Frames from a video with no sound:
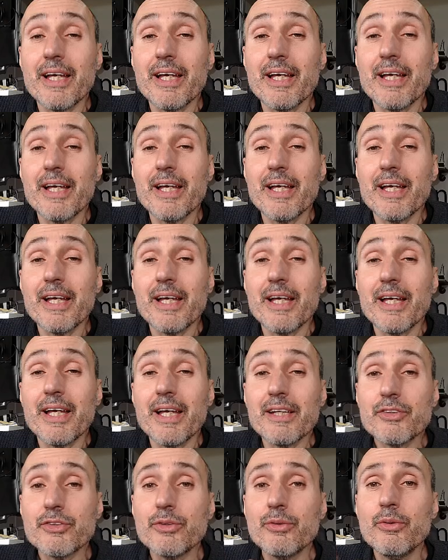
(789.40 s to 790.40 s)
But
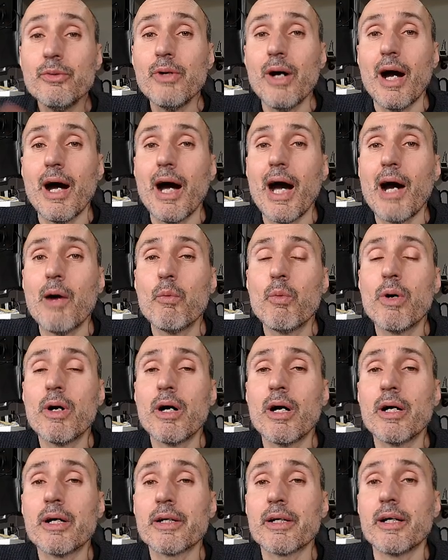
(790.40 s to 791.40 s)
thanks to
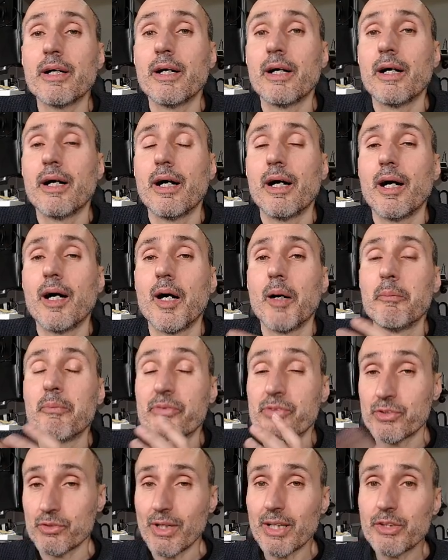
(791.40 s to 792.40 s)
our
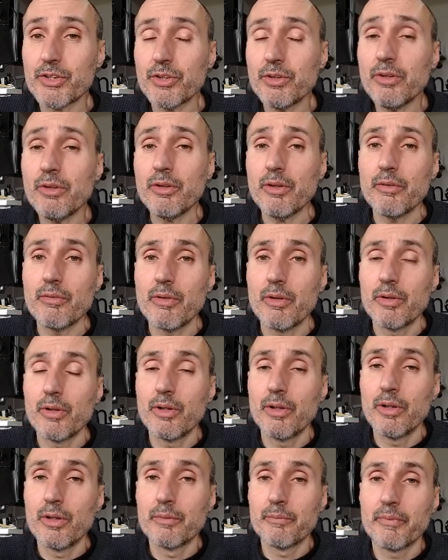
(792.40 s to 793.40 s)
structure
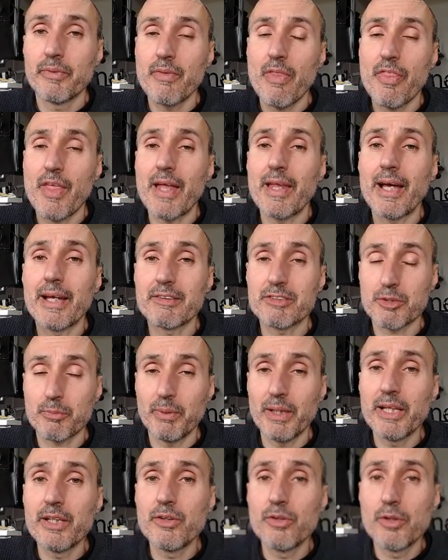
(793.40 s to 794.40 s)
that I
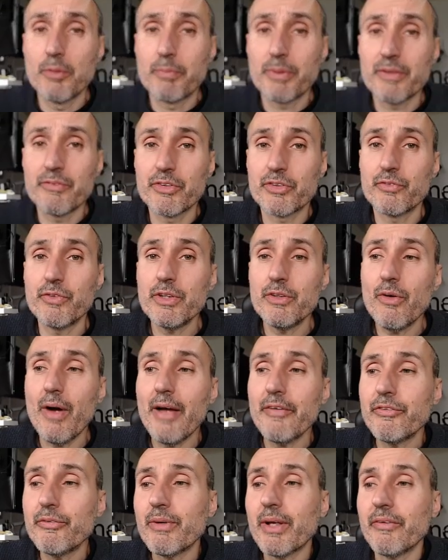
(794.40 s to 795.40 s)
explained in the previous video,
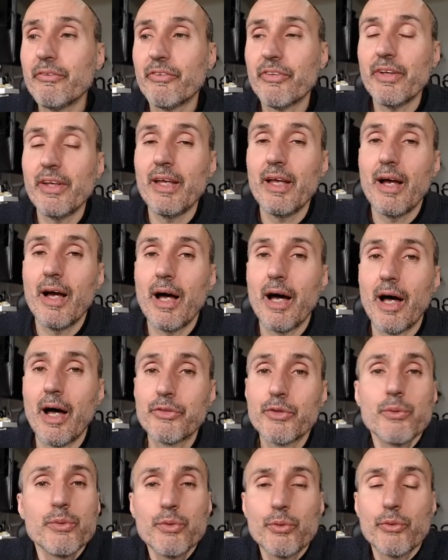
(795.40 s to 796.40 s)
as you can see,
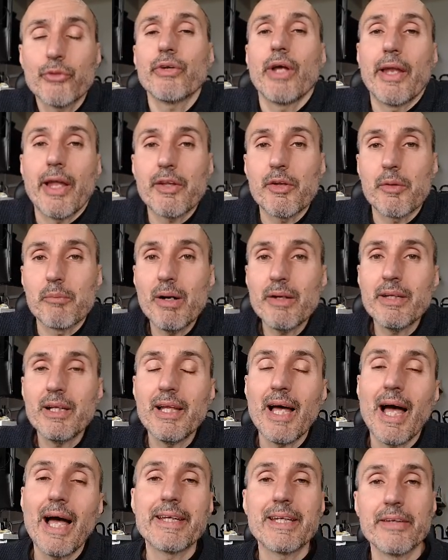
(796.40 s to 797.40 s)
to use another model,
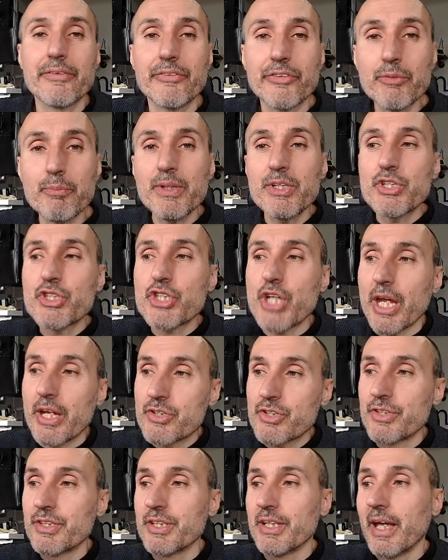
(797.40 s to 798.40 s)
I can simply
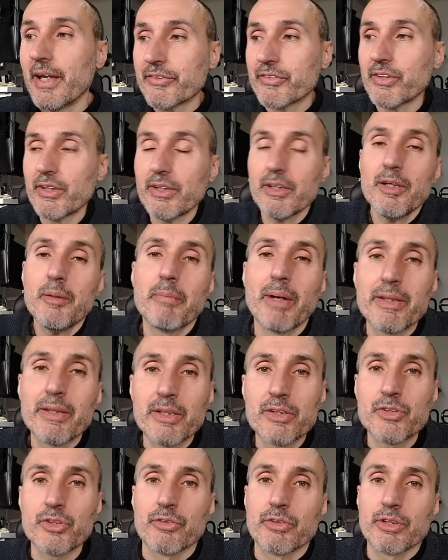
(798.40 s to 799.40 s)
change the external embedding
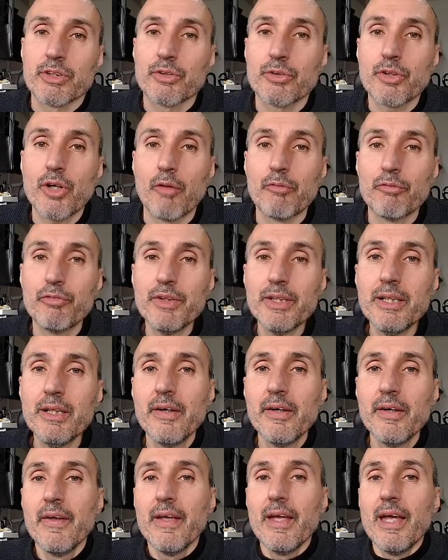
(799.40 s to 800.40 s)
generator config,
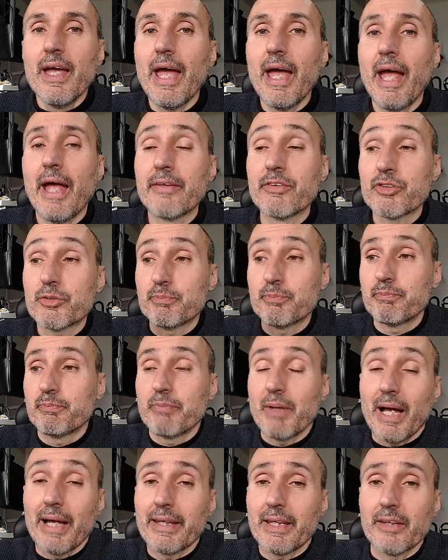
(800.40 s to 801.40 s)
and
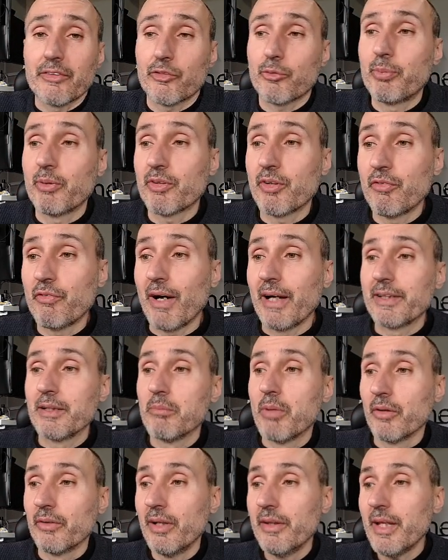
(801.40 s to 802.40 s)
I can specify the
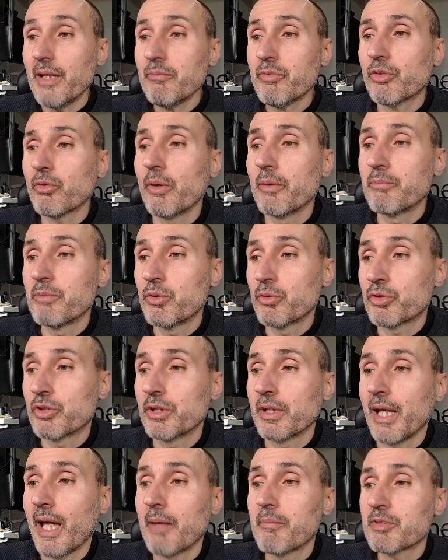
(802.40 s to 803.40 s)
model name. So I'm
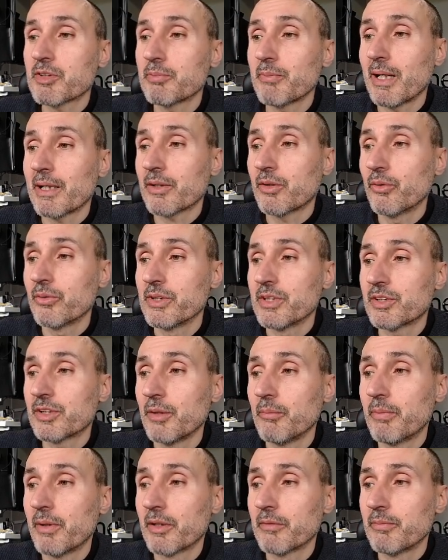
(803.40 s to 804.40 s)
using MS Marco
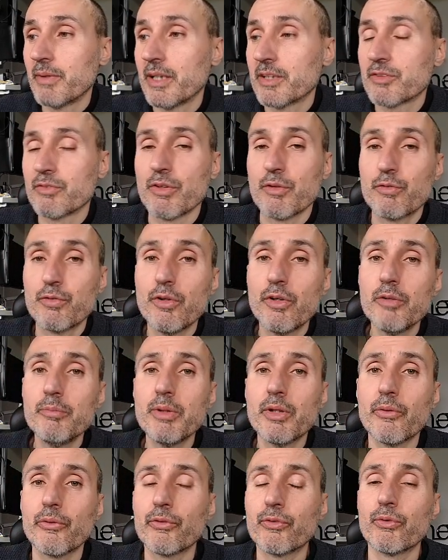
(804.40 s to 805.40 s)
Distilbert-based v4
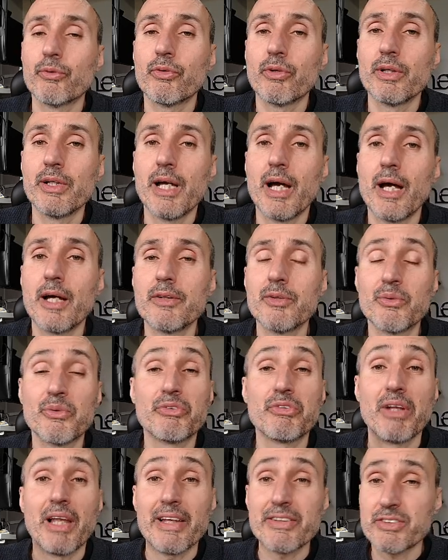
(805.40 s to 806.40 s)
because usually I use
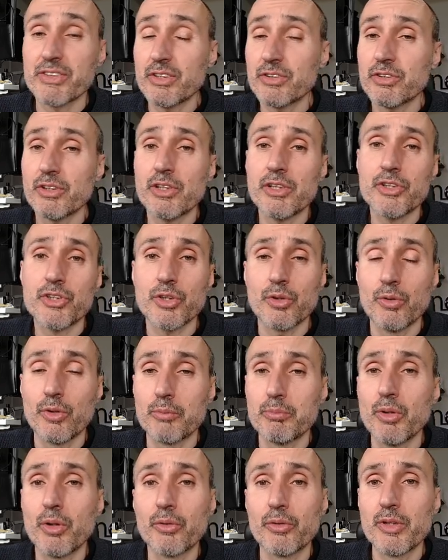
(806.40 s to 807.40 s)
Elasticsearch or
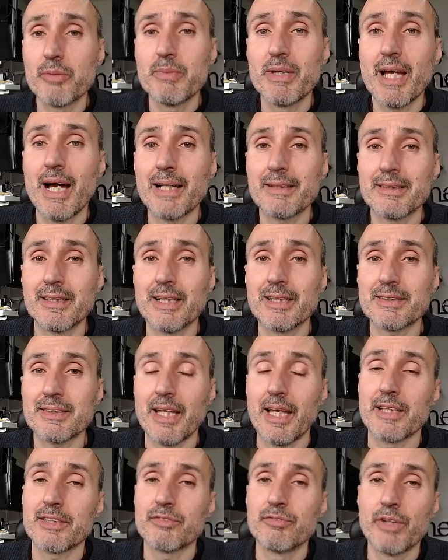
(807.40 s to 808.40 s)
MongoDB Atlas
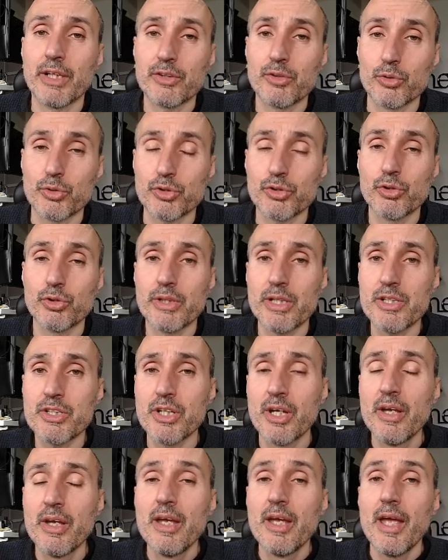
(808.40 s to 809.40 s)
as vector storage,
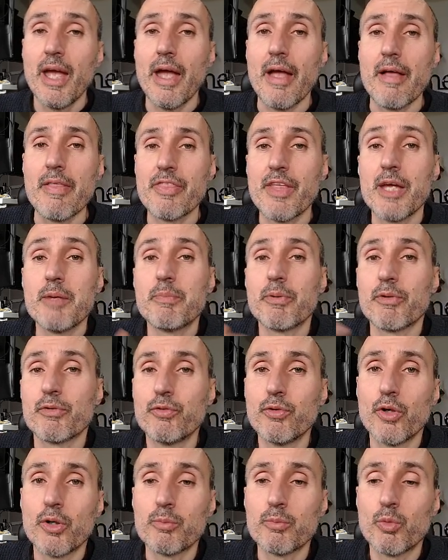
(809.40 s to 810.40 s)
and they
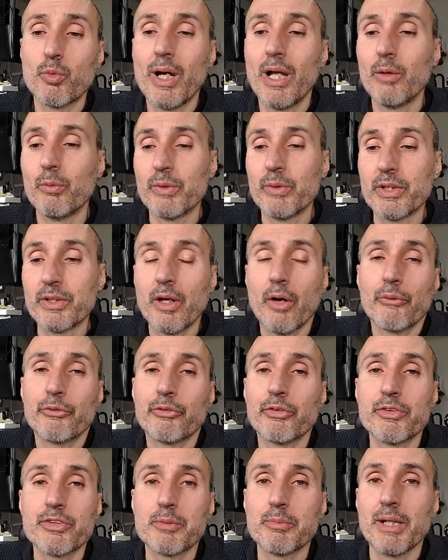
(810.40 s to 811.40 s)
perform well with
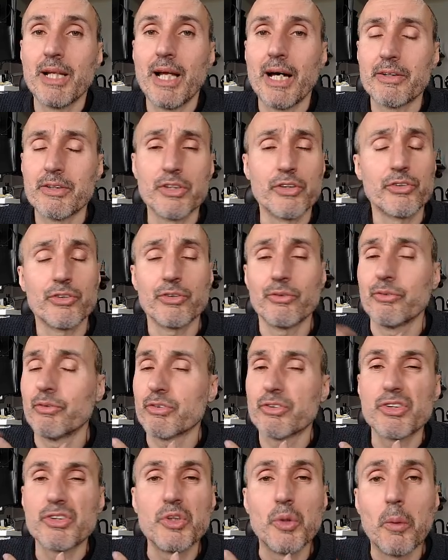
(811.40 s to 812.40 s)
cosine similarity, so
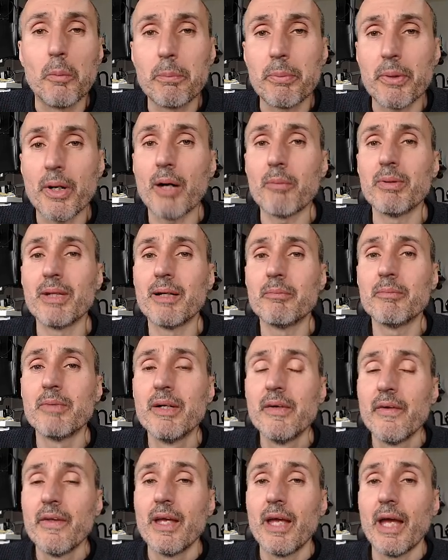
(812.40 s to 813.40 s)
there's no problem.
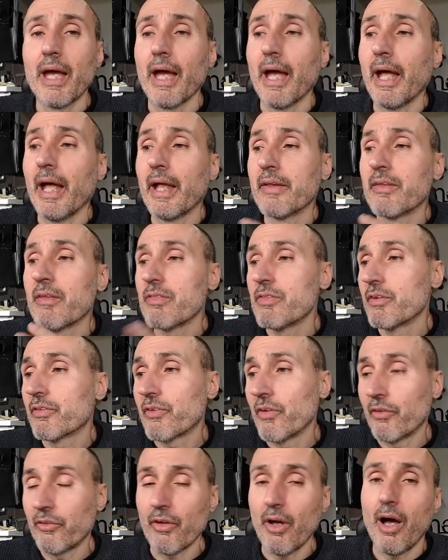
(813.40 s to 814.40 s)
And this
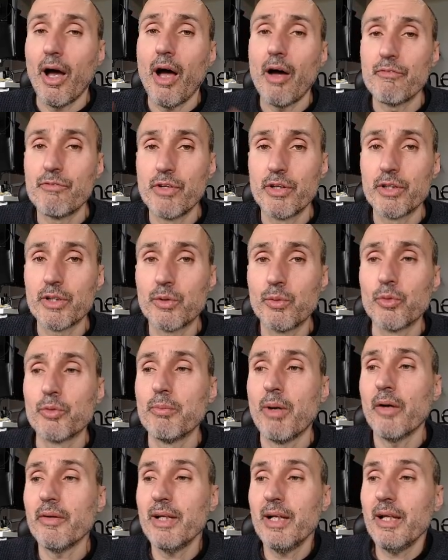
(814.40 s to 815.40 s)
is a very good
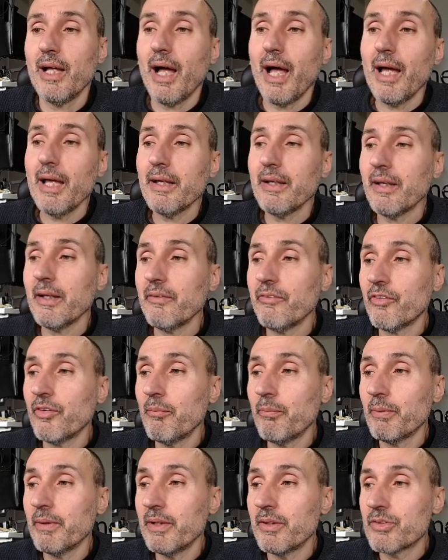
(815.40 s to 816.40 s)
model. I can
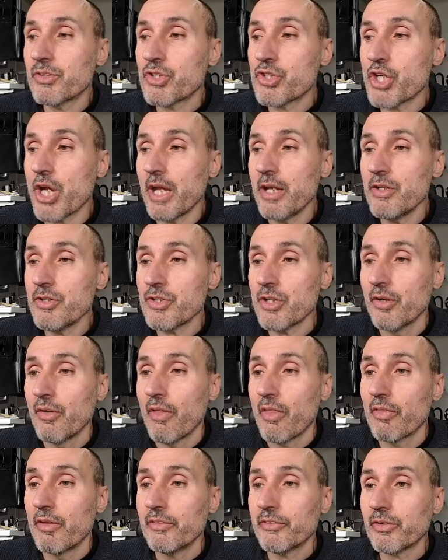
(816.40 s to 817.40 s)
simply change
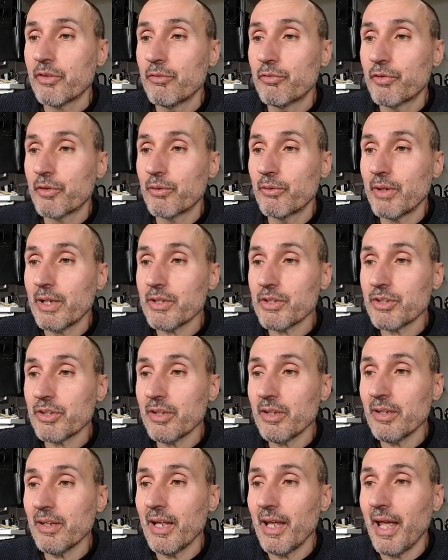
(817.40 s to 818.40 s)
this
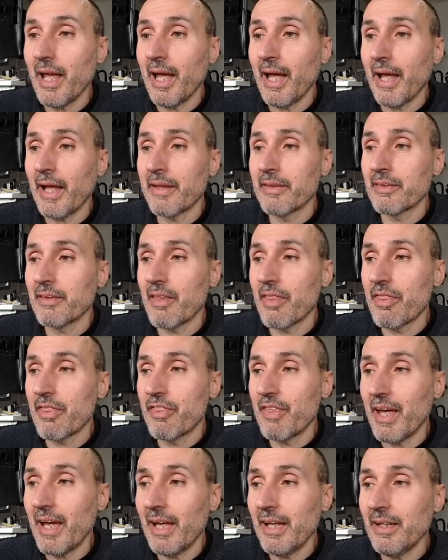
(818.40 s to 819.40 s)
configuration, and
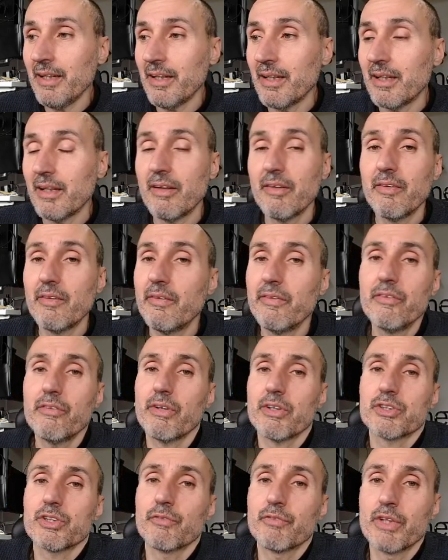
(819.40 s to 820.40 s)
then the
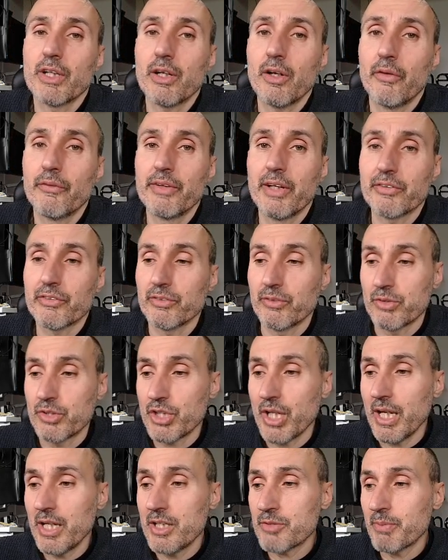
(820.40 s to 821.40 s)
rest of the code does not
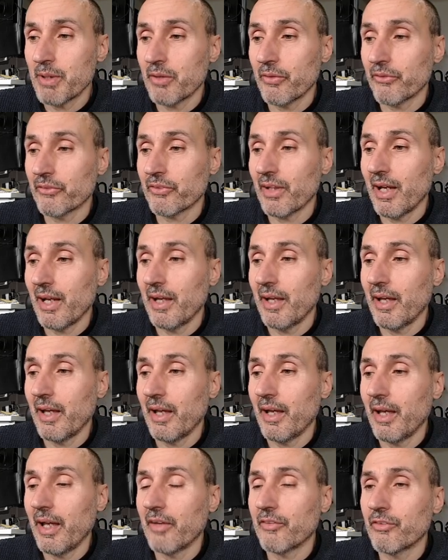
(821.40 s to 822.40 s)
change, because
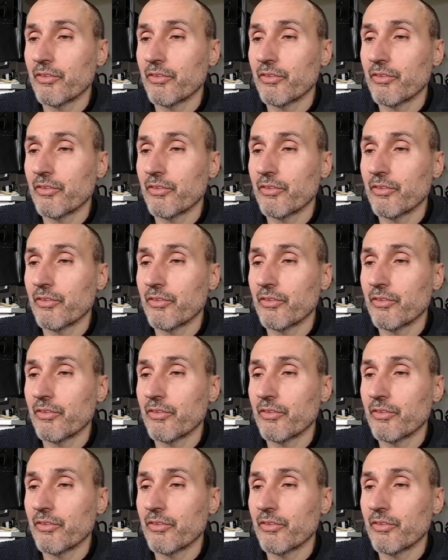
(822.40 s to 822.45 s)
as